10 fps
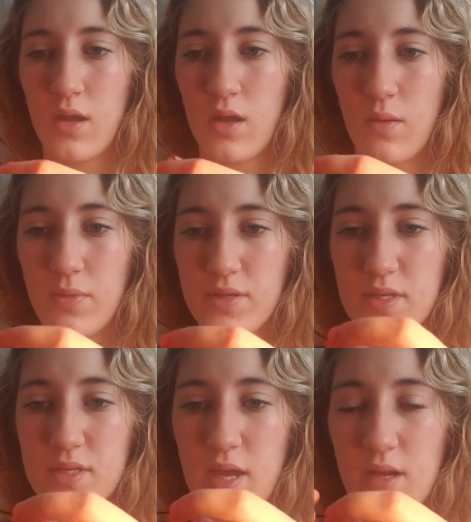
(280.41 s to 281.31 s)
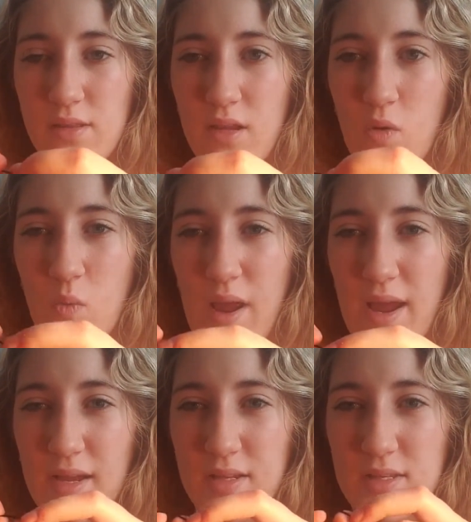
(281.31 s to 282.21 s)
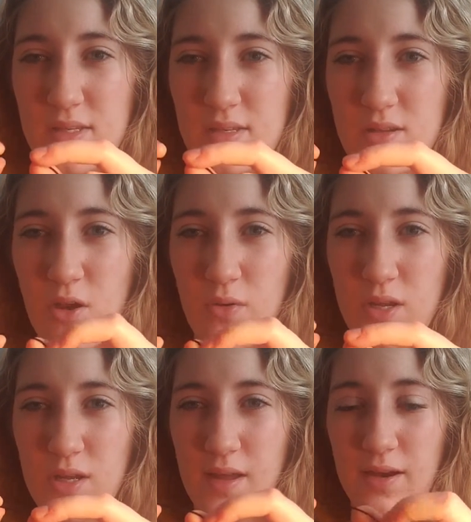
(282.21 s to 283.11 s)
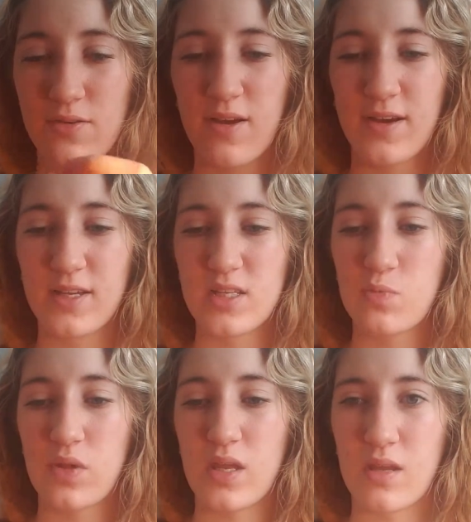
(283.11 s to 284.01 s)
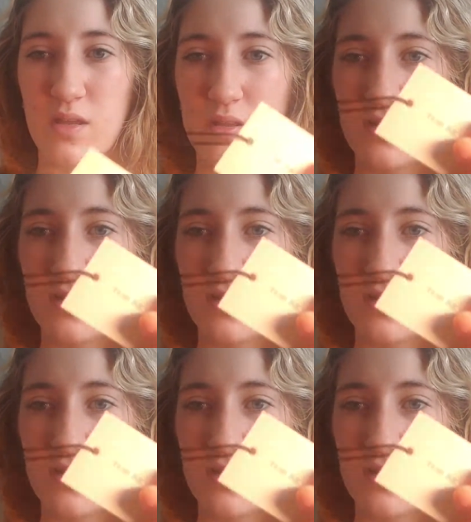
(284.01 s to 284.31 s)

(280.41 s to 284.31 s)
Um, this is kind of like a wax coated, I don't know how to explain it.